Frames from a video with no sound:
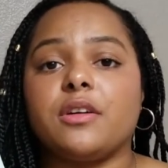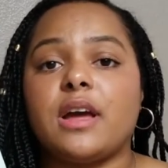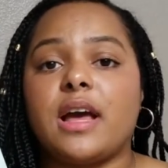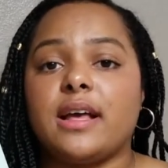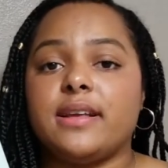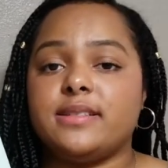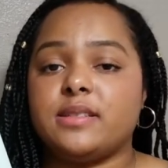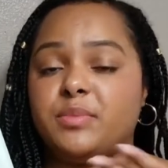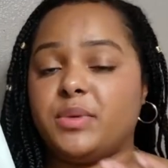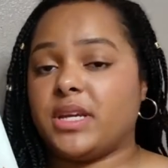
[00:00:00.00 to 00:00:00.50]

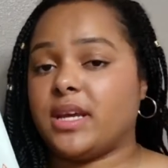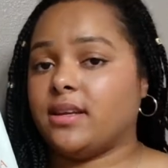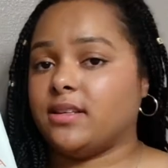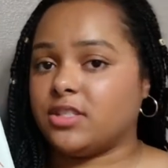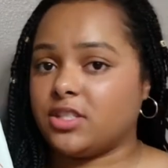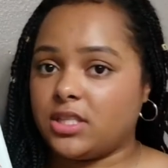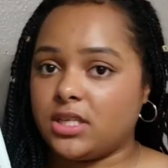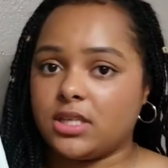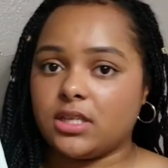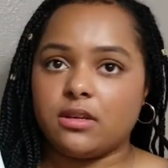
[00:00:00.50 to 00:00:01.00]
has a
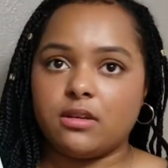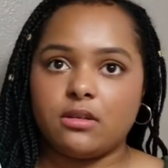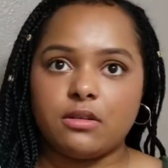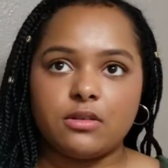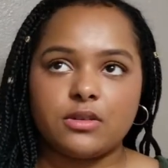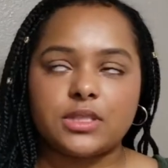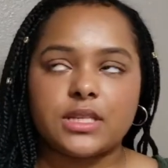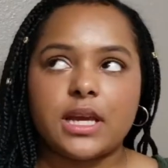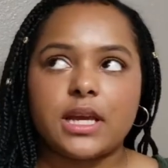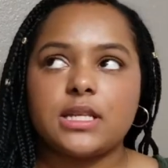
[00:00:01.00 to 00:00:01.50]
PhD in
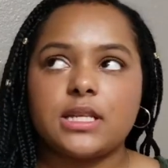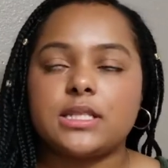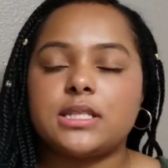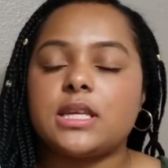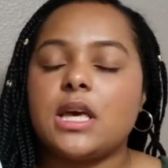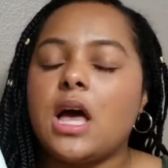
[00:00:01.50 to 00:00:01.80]
neuroscience,